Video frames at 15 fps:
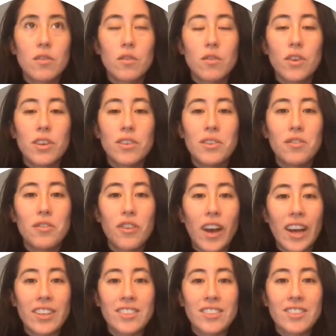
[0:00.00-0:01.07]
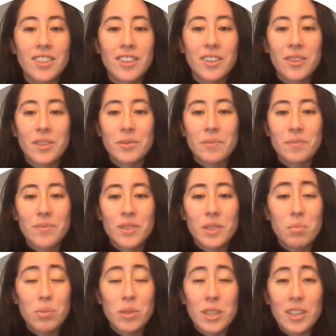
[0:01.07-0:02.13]
very fast
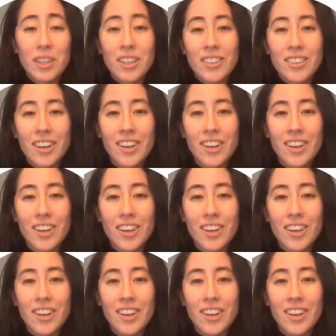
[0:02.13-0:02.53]
depleted,